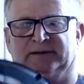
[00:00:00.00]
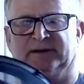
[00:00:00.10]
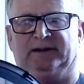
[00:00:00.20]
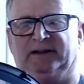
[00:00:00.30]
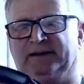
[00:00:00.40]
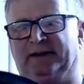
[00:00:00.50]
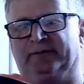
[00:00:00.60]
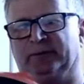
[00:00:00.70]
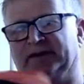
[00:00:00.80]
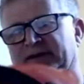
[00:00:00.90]
and down for
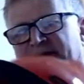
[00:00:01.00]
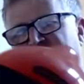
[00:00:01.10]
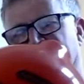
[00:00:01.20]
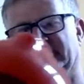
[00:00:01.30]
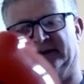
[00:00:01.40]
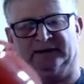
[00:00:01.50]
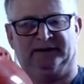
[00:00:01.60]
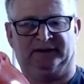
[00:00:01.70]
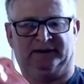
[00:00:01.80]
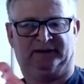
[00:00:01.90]
when you're using it.
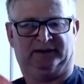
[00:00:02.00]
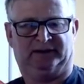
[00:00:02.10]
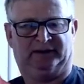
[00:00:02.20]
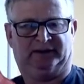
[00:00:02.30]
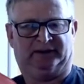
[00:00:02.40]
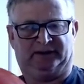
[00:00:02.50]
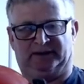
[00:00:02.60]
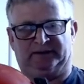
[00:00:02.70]
And